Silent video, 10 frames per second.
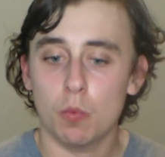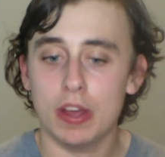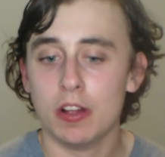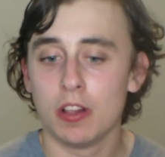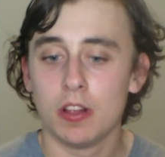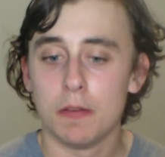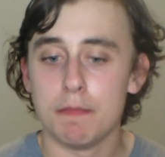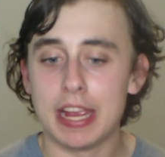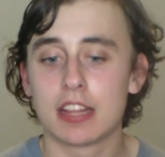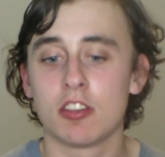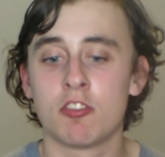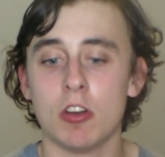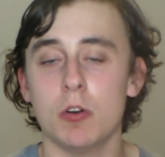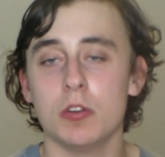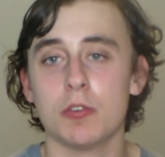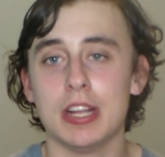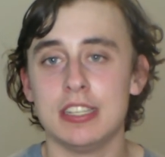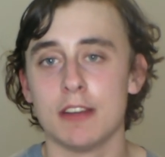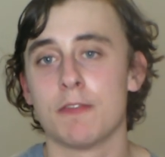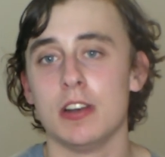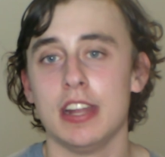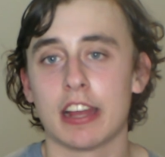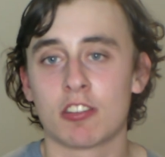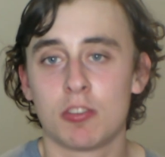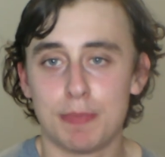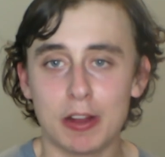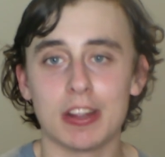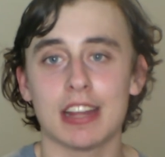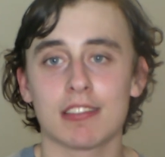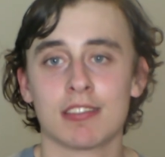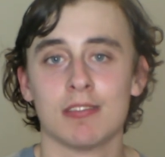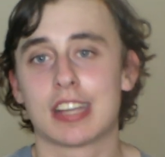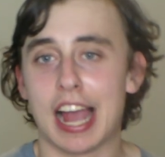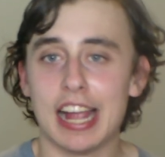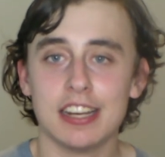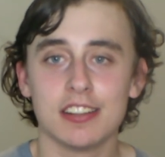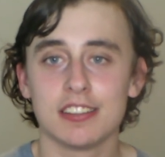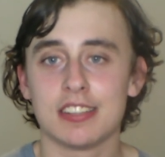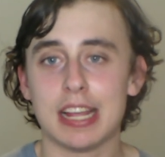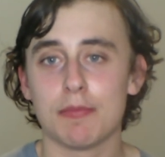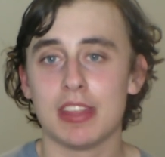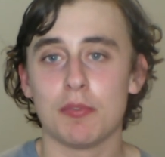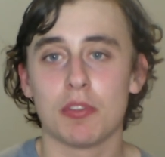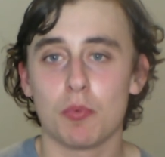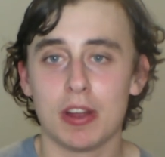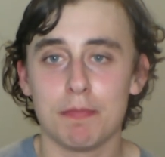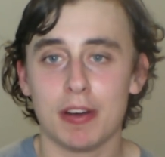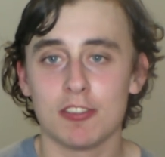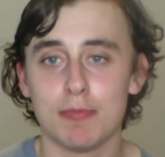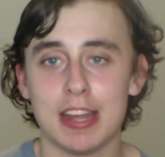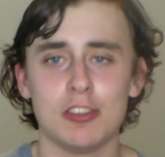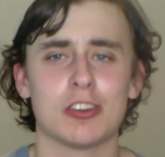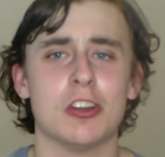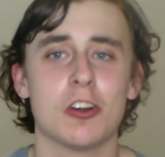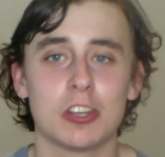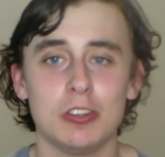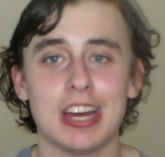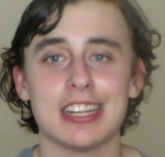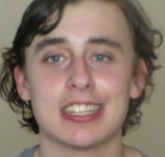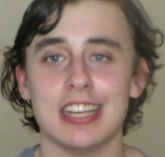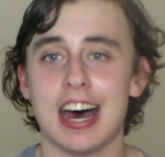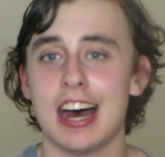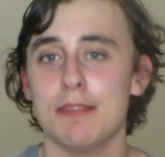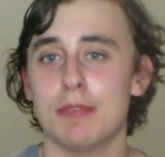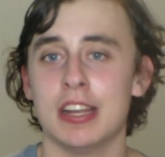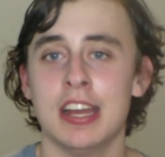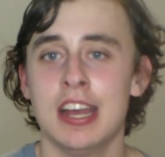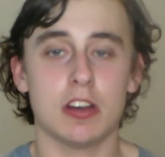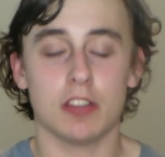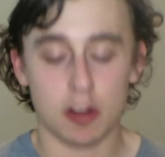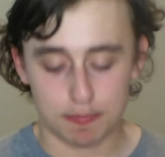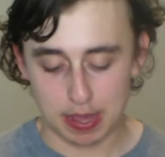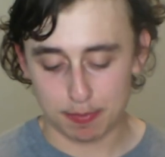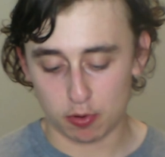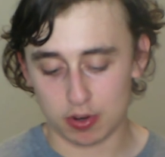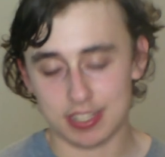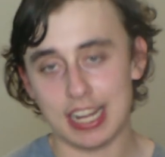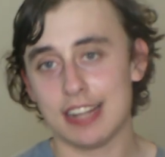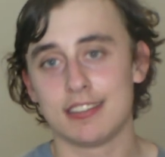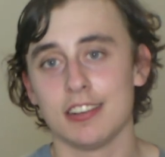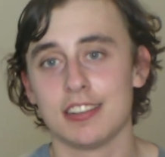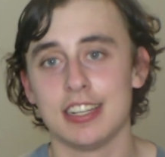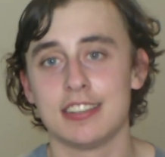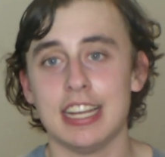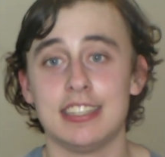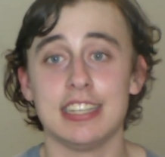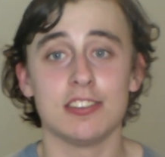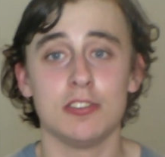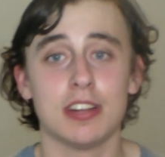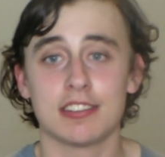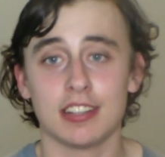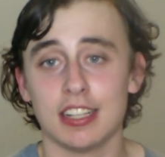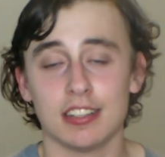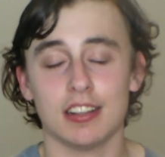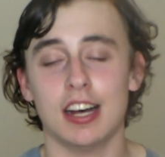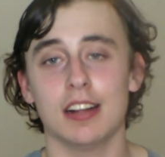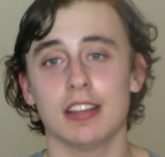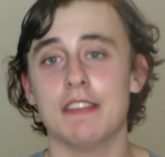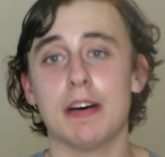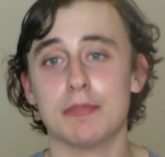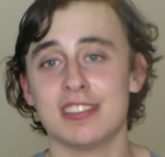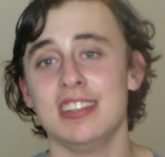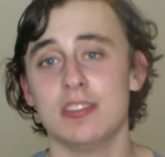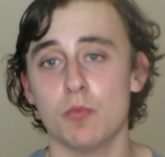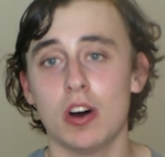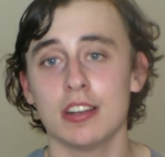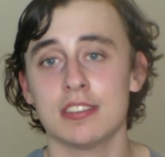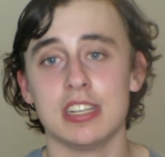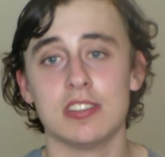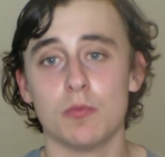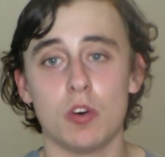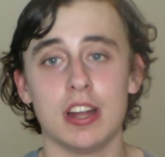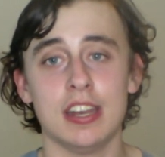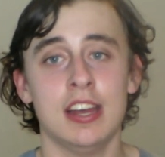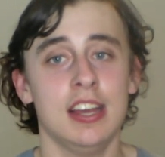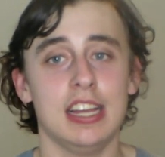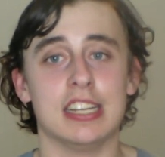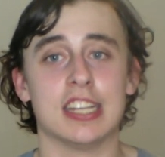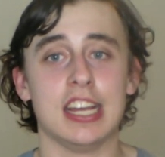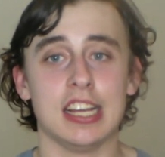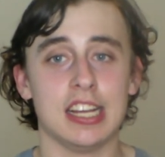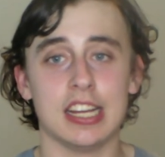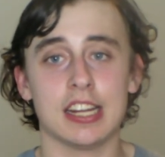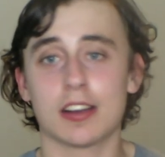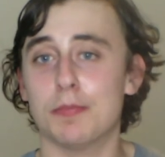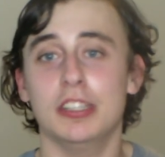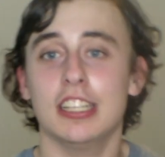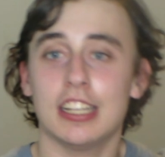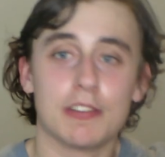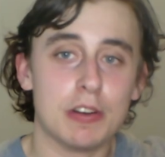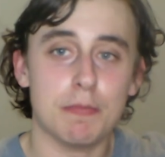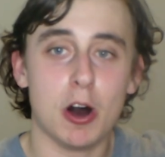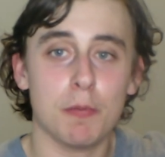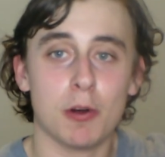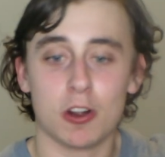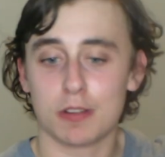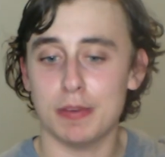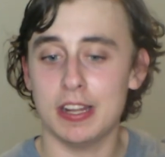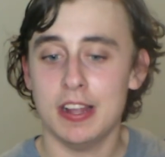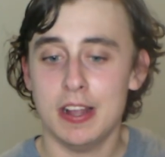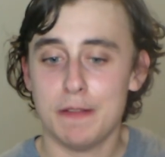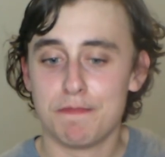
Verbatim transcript: will make the show into a different experience. Kind of the same thing with One Punch Man. You can argue that it's not, but you know, there are people who are saying still to this day, season two doesn't li uh, live up to season one. Season one is a in a completely different ballpark, but